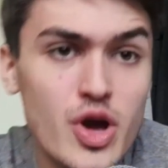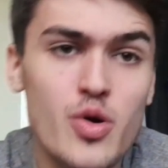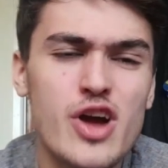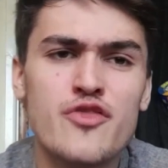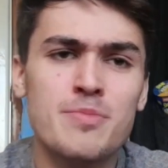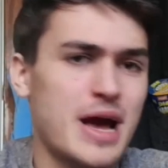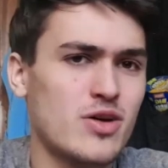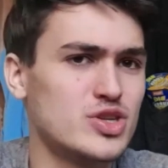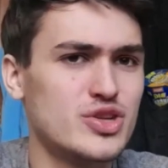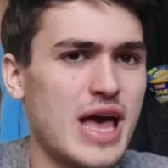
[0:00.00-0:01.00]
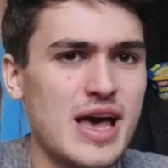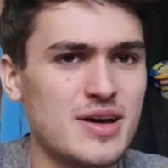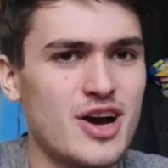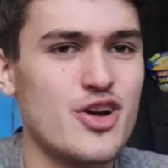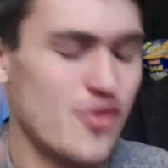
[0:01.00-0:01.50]
No, I overpowered you
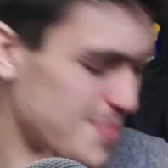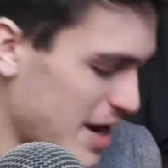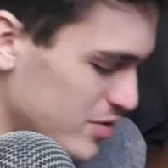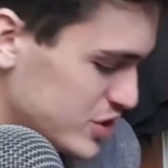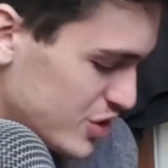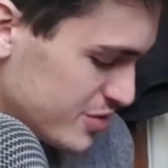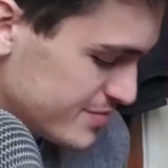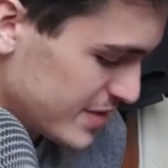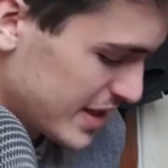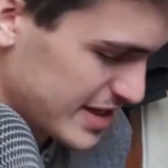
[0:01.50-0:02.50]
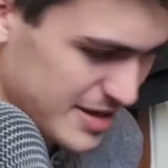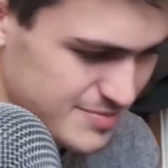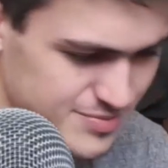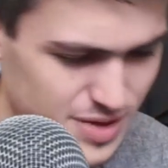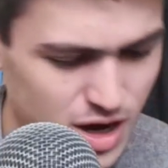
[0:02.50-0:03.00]
there. I overpowered you. Okay,
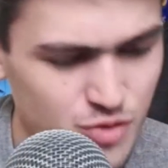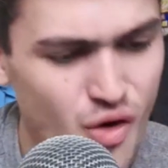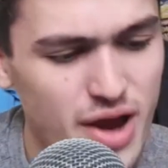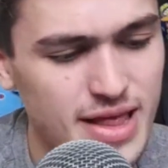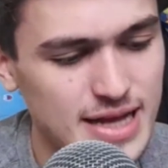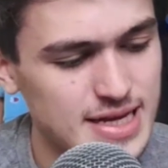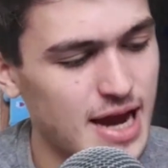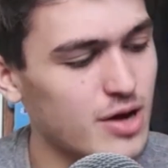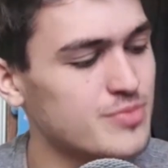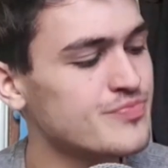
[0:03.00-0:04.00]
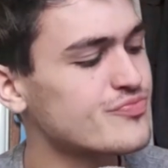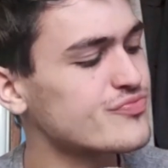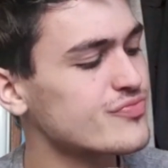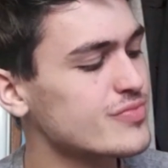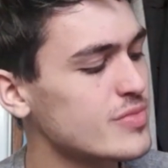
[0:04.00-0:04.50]
I'll write that down.
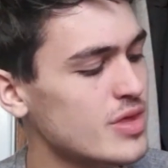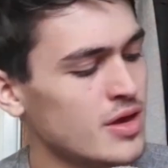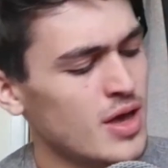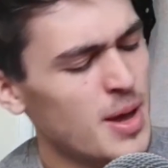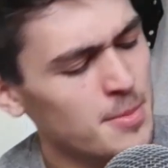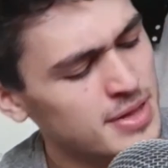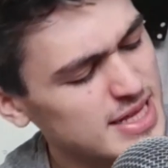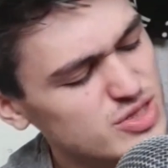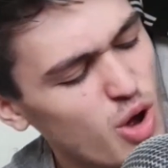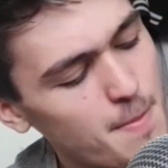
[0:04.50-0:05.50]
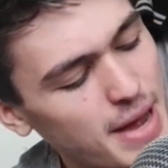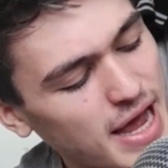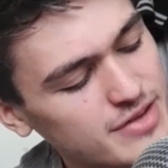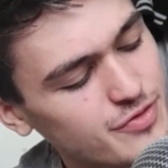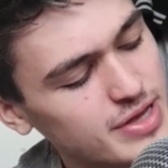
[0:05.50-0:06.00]
But that's not a
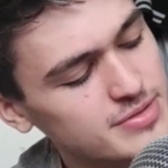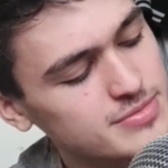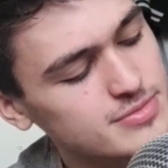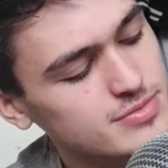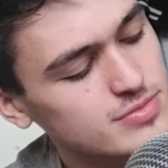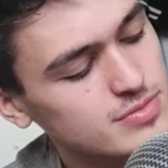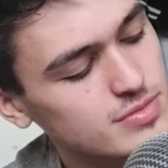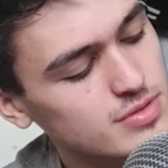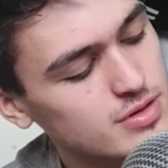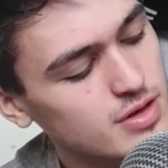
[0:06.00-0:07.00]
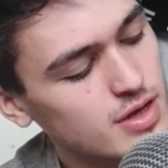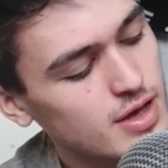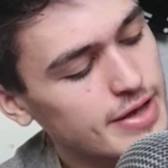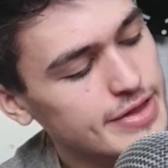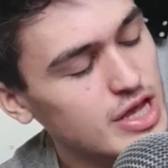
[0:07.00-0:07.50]
bad thing.
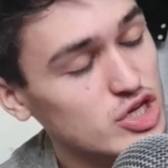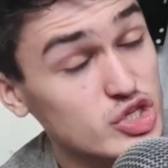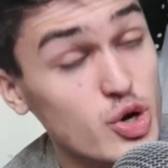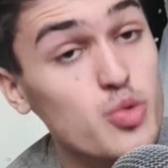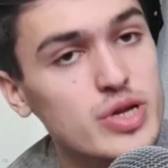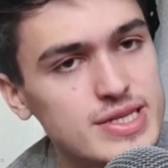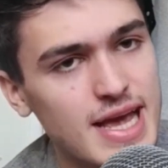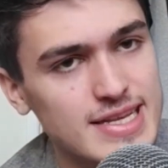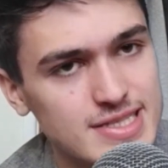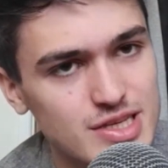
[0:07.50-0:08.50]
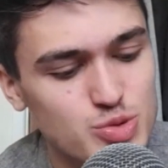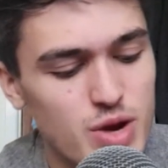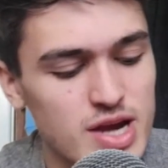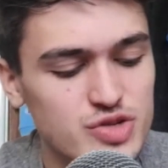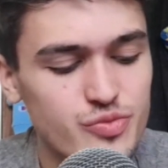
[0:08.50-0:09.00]
The shoulder test
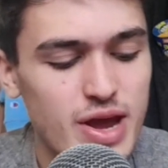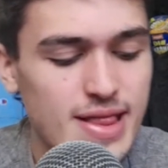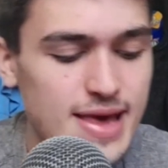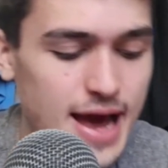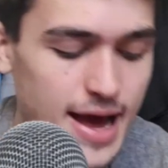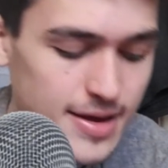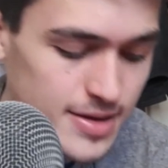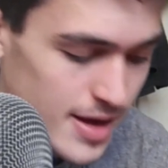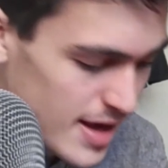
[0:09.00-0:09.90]
is where it's really at.